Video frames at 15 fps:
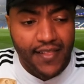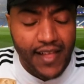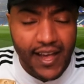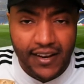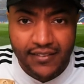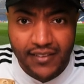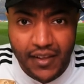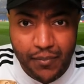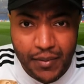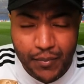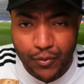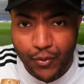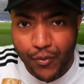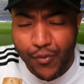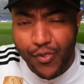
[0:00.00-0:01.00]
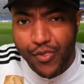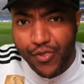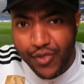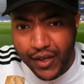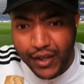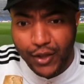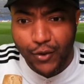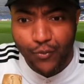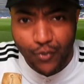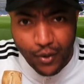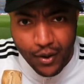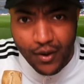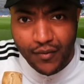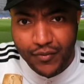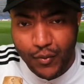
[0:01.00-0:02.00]
that is it, people. Thank you
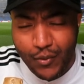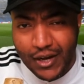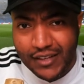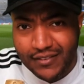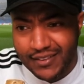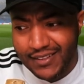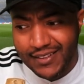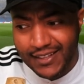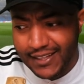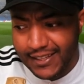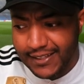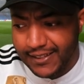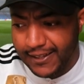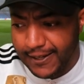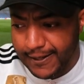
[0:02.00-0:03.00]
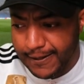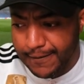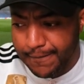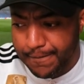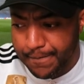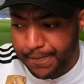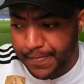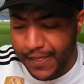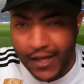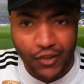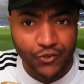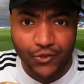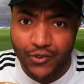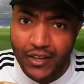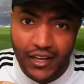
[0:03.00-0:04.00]
all for watching, and uh,
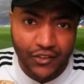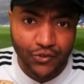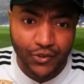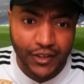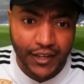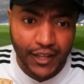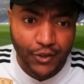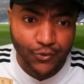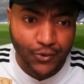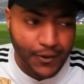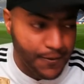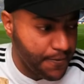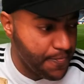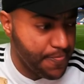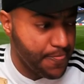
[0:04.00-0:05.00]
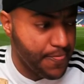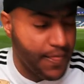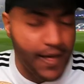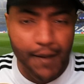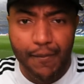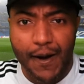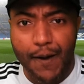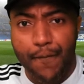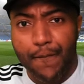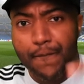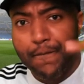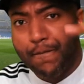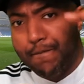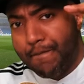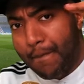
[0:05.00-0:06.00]
I'll see you guys on the next one. I'm
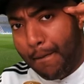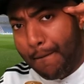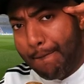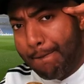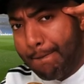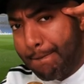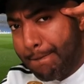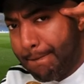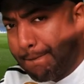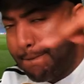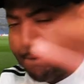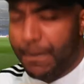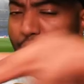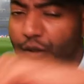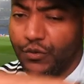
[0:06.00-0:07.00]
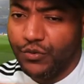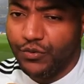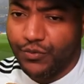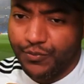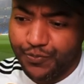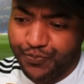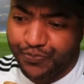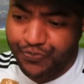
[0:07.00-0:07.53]
out. Peace.